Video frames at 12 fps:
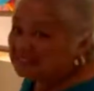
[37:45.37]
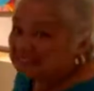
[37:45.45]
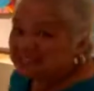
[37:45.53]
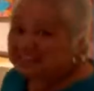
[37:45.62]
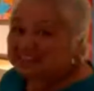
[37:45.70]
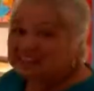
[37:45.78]
it?
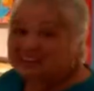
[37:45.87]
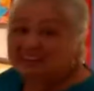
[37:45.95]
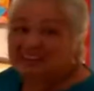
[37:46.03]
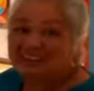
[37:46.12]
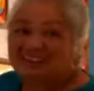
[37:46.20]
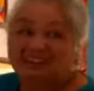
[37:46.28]

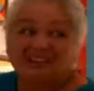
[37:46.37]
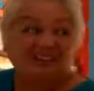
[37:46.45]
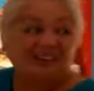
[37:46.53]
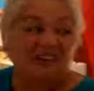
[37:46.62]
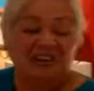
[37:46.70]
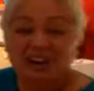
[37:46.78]

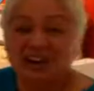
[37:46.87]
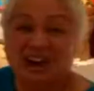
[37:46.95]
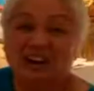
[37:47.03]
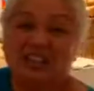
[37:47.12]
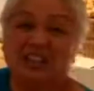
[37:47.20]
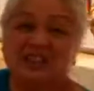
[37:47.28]
Or
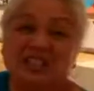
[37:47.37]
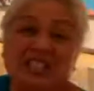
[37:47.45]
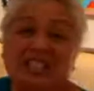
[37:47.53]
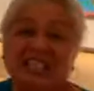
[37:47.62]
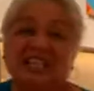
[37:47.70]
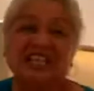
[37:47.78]
are you
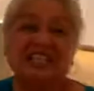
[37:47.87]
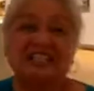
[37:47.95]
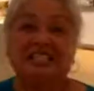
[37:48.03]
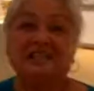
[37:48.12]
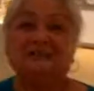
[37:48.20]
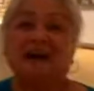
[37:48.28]

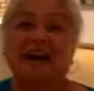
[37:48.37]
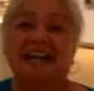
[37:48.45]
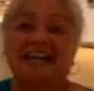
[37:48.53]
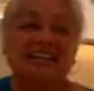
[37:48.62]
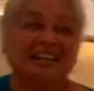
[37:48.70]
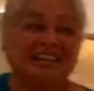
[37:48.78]
disgusted by
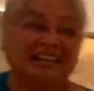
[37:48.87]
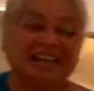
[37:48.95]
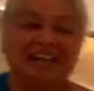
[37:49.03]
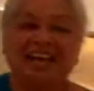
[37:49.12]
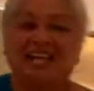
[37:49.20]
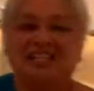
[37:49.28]
it
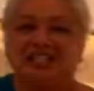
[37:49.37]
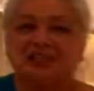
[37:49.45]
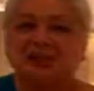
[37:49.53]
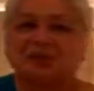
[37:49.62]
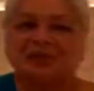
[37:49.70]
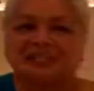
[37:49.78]
and
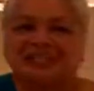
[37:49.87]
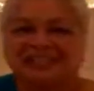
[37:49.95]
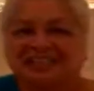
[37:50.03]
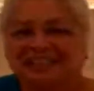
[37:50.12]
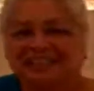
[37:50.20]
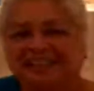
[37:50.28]

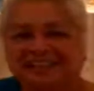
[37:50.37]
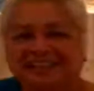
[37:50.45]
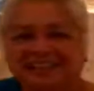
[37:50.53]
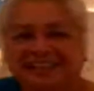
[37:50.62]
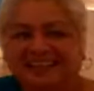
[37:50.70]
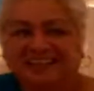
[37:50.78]
intrigued?
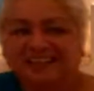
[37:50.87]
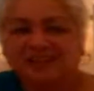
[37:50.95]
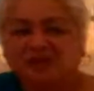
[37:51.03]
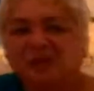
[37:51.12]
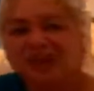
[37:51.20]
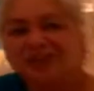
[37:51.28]

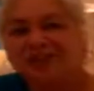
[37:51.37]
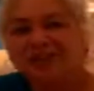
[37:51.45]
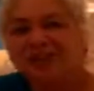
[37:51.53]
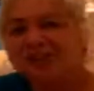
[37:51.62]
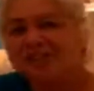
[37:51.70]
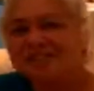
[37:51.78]
Who out
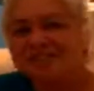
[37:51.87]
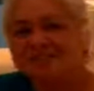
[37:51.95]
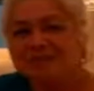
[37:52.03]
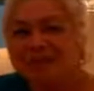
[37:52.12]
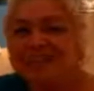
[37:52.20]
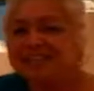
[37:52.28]
there wants to
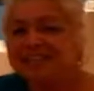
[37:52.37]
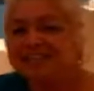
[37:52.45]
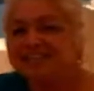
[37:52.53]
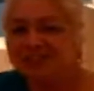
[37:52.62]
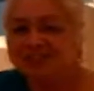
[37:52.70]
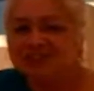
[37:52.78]
make a
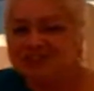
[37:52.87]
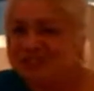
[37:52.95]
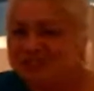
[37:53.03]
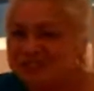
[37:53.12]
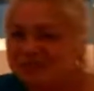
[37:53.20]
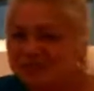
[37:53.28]

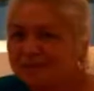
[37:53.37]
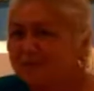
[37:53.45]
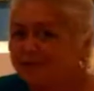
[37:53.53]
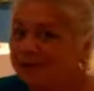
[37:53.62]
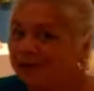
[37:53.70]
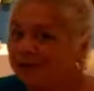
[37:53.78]
dangerous
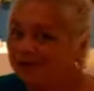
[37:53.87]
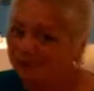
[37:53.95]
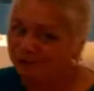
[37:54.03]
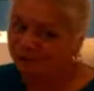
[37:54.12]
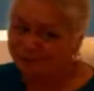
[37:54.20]
rainbow?